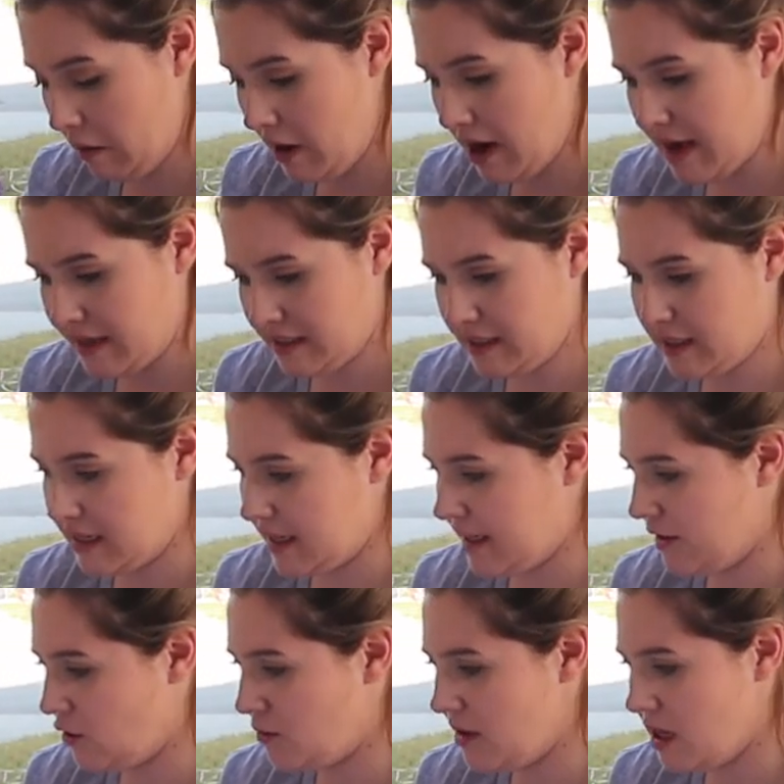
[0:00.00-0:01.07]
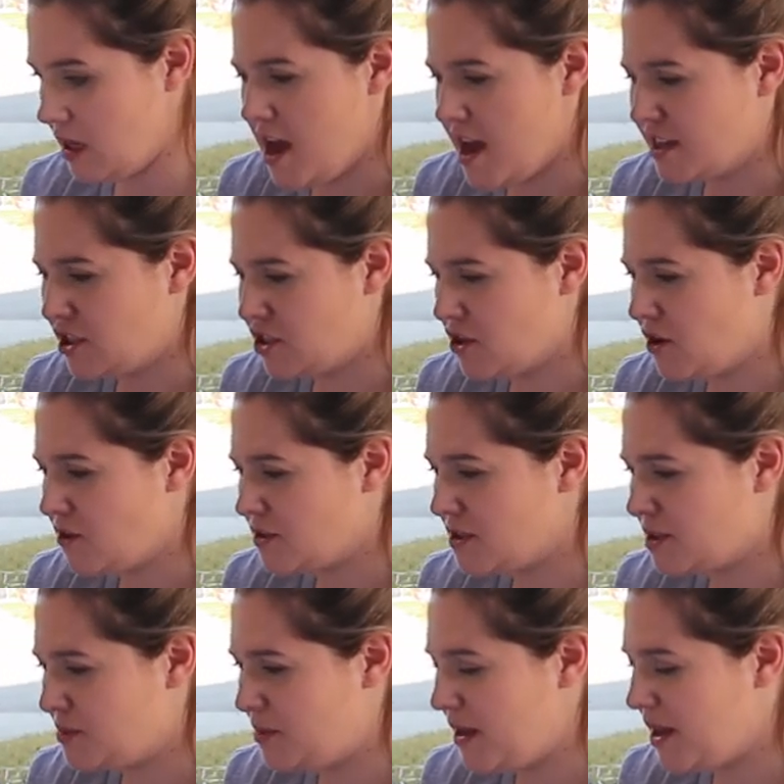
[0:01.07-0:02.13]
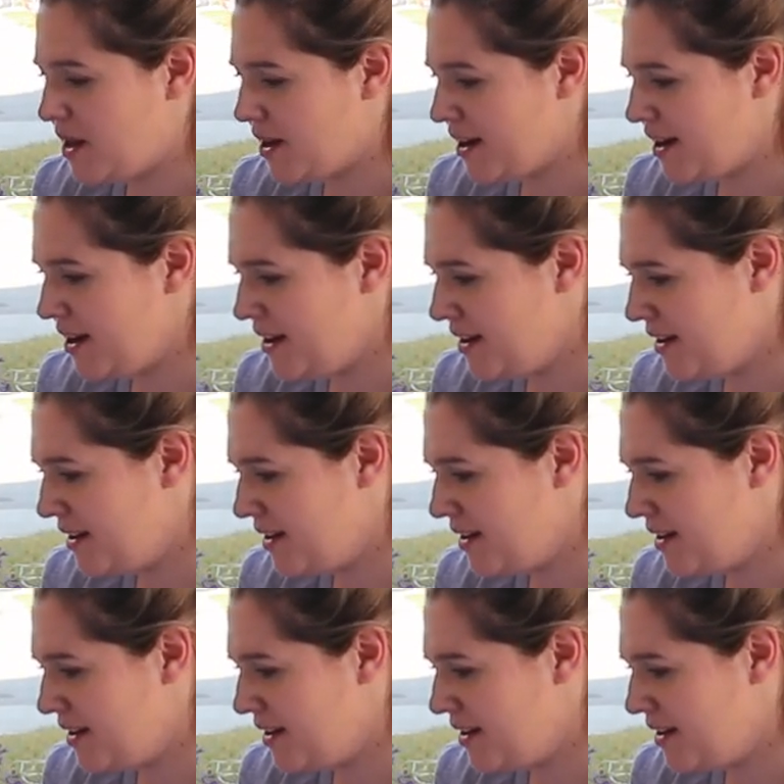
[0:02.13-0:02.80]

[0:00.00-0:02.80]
Why, is it gonna kill me? External speaker?